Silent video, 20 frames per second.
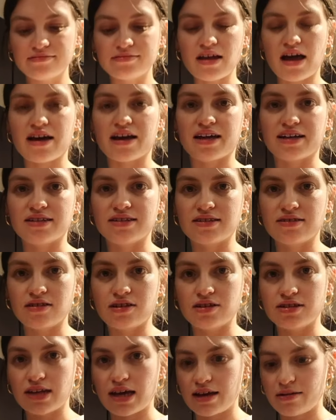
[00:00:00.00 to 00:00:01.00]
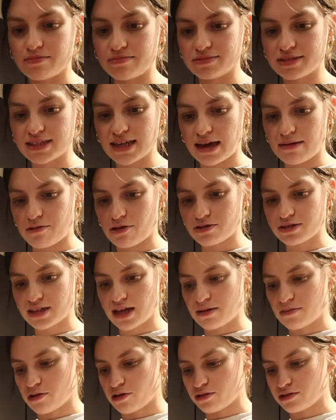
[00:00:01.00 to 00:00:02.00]
nuggets, the same, same old,
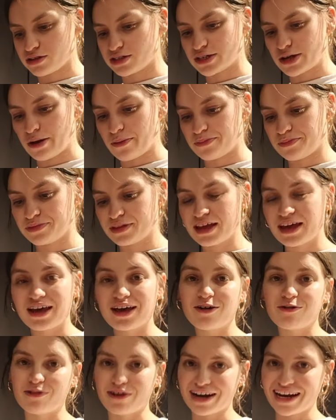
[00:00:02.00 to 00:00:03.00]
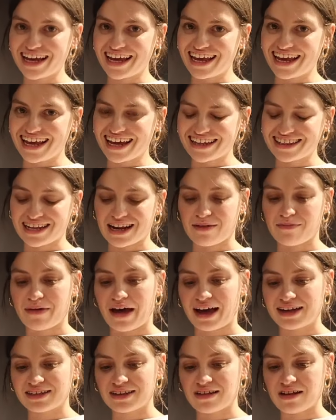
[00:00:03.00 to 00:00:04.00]
same old. So we're gonna eat and then I'm
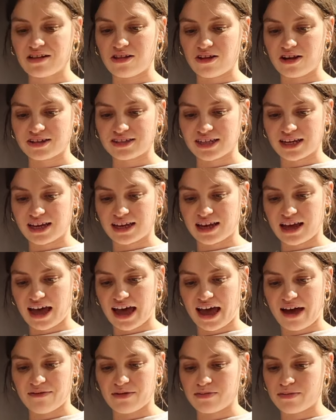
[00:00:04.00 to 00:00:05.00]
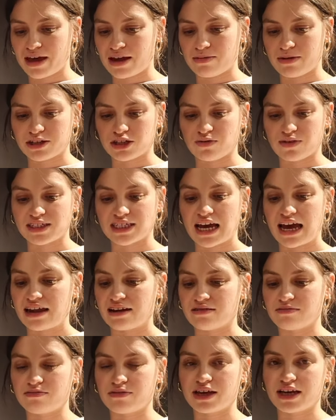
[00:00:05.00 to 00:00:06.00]
back to the closet. I haven't made much of a
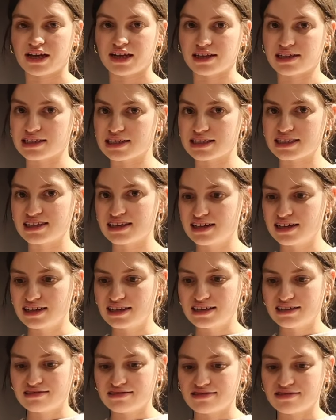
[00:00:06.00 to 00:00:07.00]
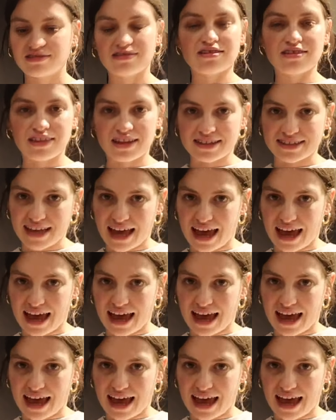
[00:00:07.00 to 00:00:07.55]
dent because this